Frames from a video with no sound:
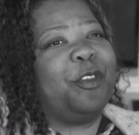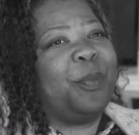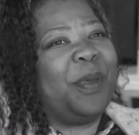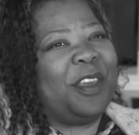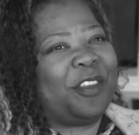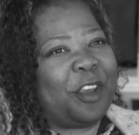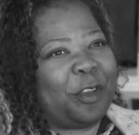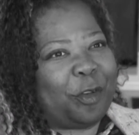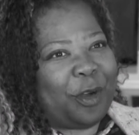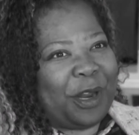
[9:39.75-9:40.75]
used to be in
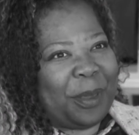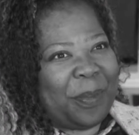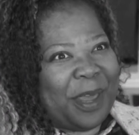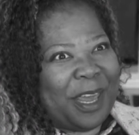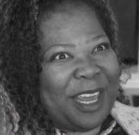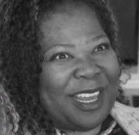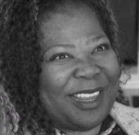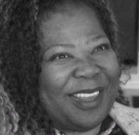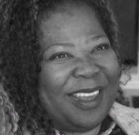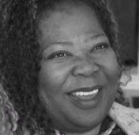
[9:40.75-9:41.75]
such chronic pain.
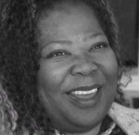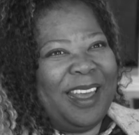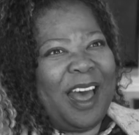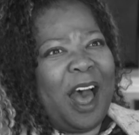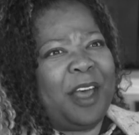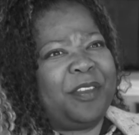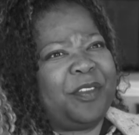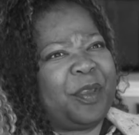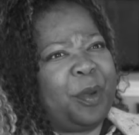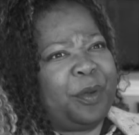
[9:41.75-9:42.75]
I
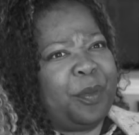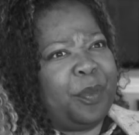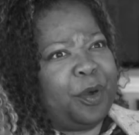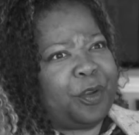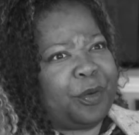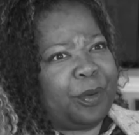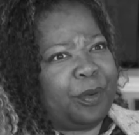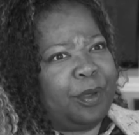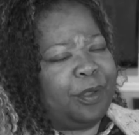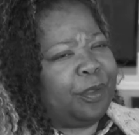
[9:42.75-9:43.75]
saw a commercial,
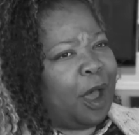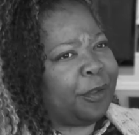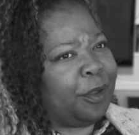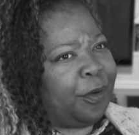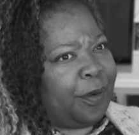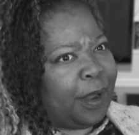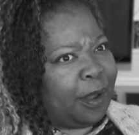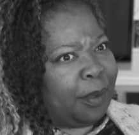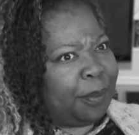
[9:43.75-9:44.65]
Dr. Graham.